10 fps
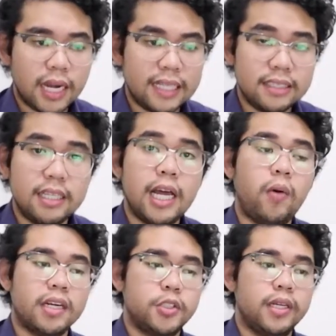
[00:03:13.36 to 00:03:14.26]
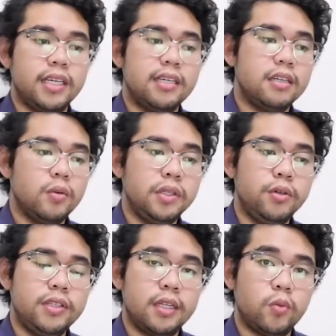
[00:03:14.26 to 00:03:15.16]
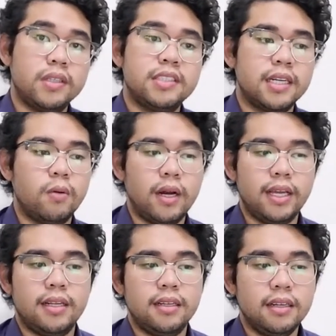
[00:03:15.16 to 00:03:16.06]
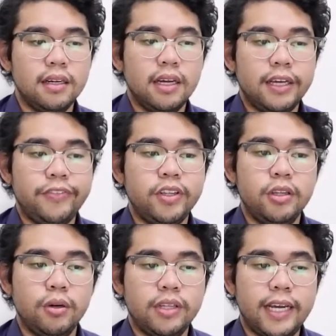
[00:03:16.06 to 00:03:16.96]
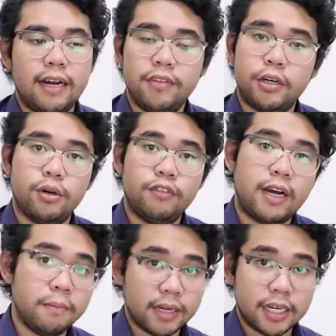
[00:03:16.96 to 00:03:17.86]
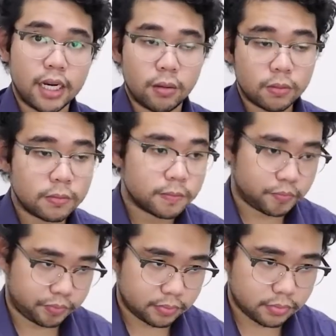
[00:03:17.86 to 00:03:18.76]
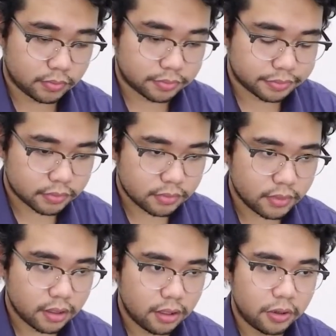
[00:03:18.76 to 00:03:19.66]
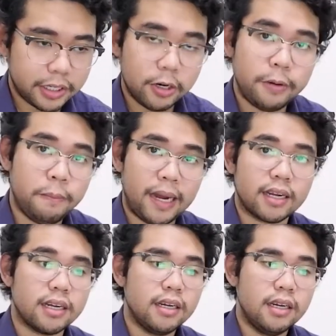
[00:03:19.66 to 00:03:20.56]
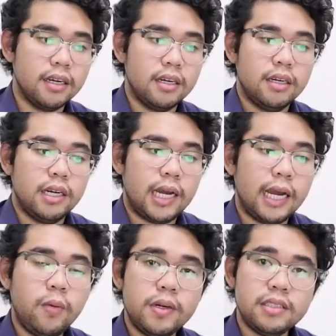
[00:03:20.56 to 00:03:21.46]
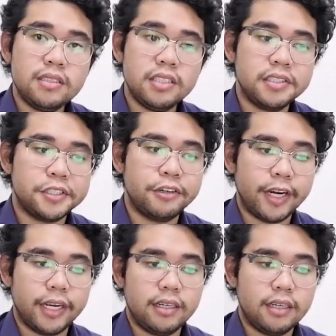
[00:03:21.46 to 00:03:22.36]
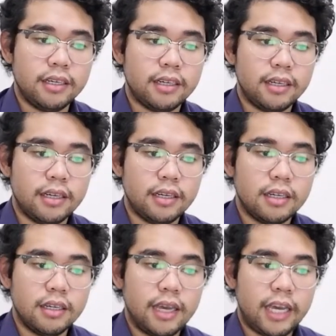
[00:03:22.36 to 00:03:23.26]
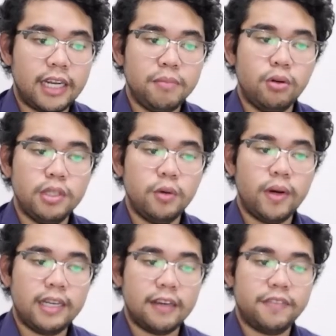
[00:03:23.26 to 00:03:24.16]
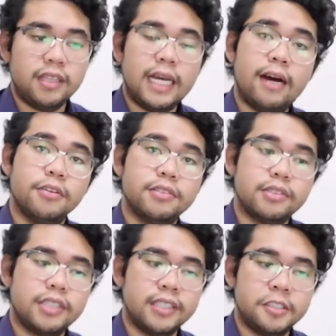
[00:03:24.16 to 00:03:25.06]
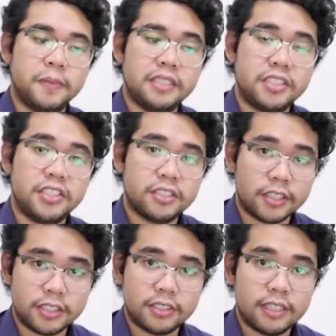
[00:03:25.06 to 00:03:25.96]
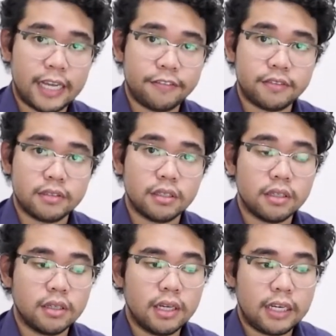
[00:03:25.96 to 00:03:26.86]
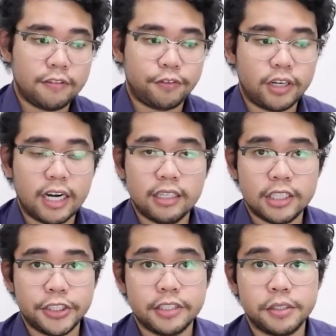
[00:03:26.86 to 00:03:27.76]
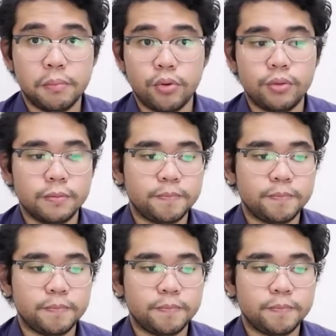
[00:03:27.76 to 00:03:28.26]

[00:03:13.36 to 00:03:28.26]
Until now actually, we do that once in a while, even though they have their own family now. Okay, going back. I was in 6th grade. And I'm the only one left in the house since my sisters left for college in Cebu.